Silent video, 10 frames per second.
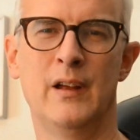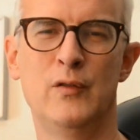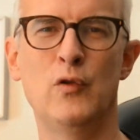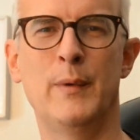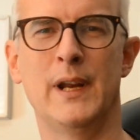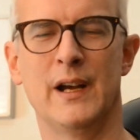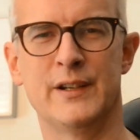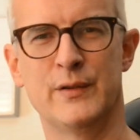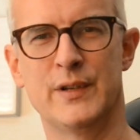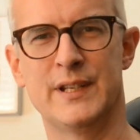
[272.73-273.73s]
Normally I
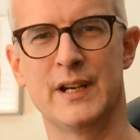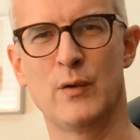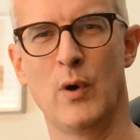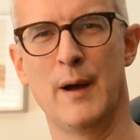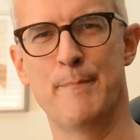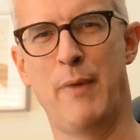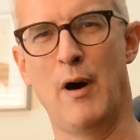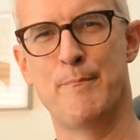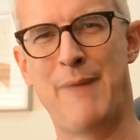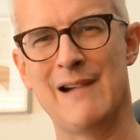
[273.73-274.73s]
do this in a quite
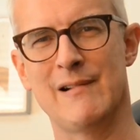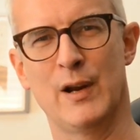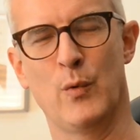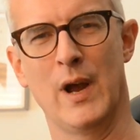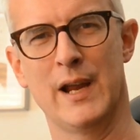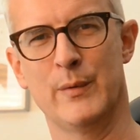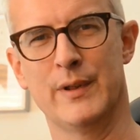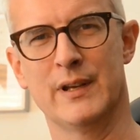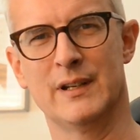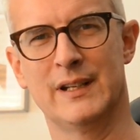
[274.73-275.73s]
barbaric way
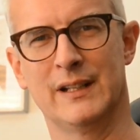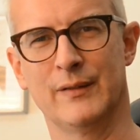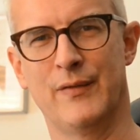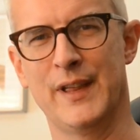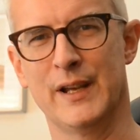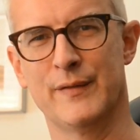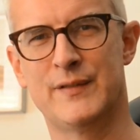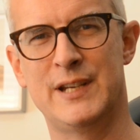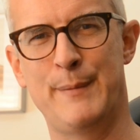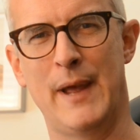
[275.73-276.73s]
with a little thing of
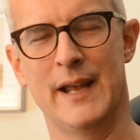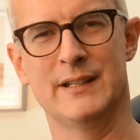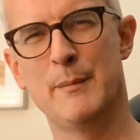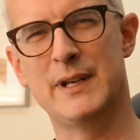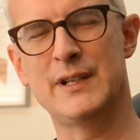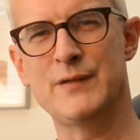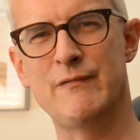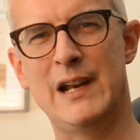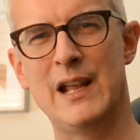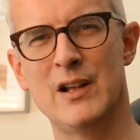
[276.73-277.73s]
Tipex, but it doesn't
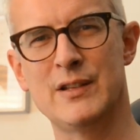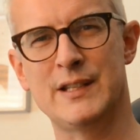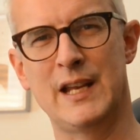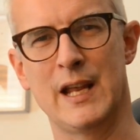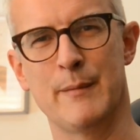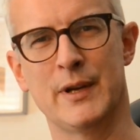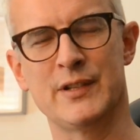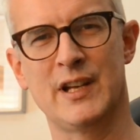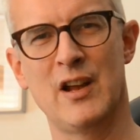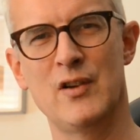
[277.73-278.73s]
really answer here
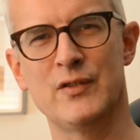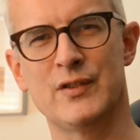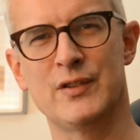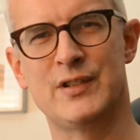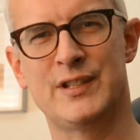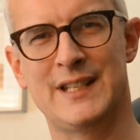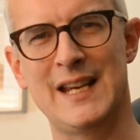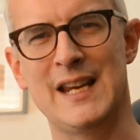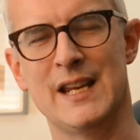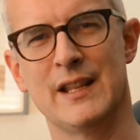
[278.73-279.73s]
because I can't
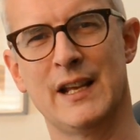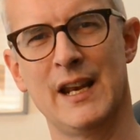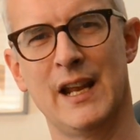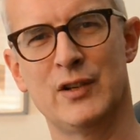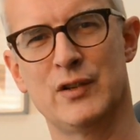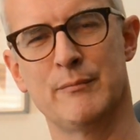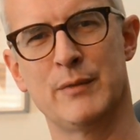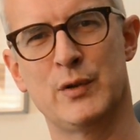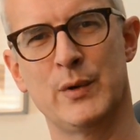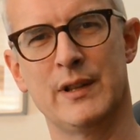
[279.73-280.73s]
see the connection
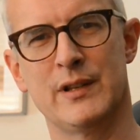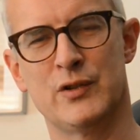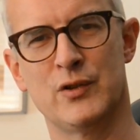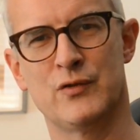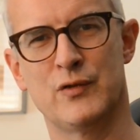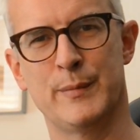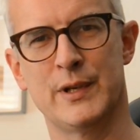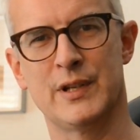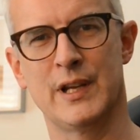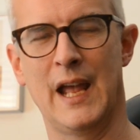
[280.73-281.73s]
between the
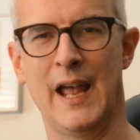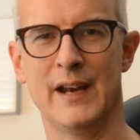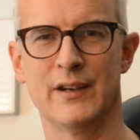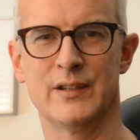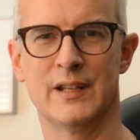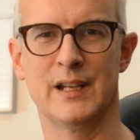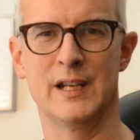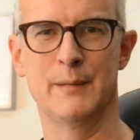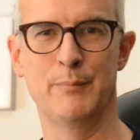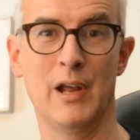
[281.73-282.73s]
distributor and
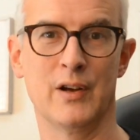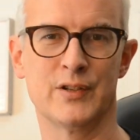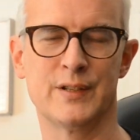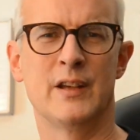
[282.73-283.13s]
the plugs.